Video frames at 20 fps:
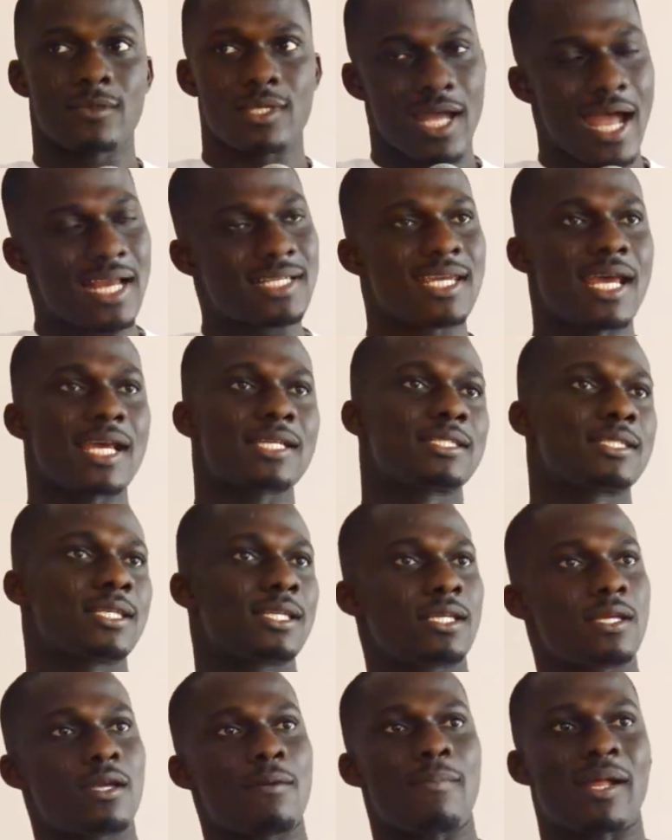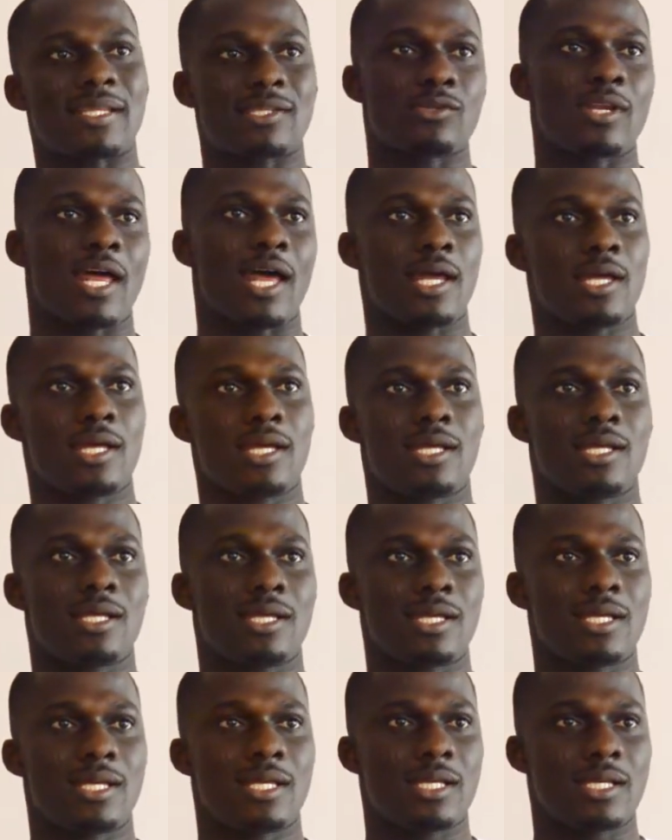I charged Matilda
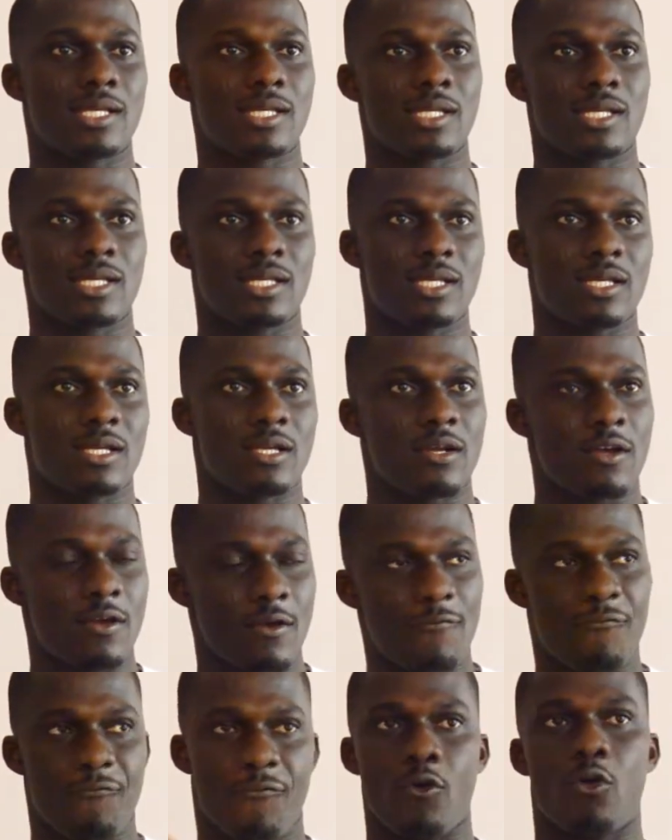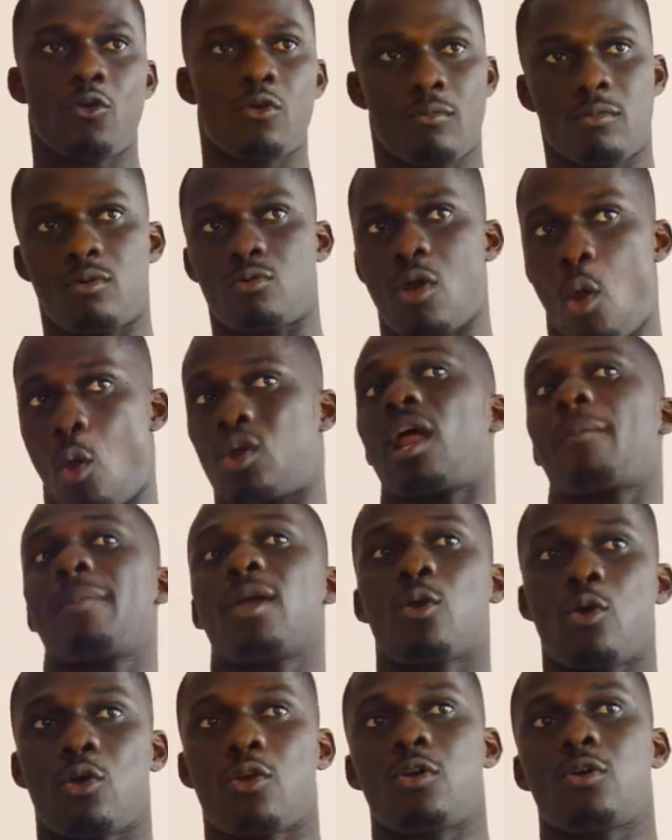for Honor
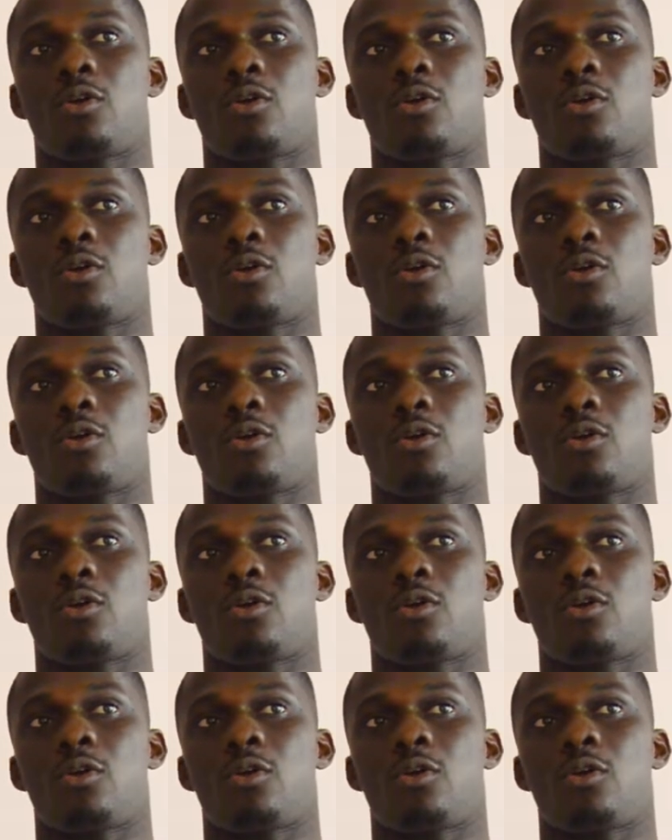Mekon.